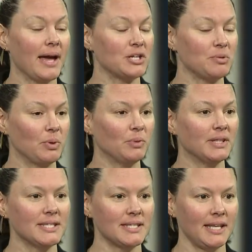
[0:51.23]
actually been with
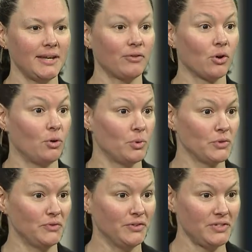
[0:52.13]
the city for
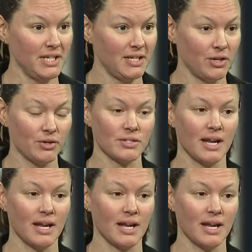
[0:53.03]
almost 15 years,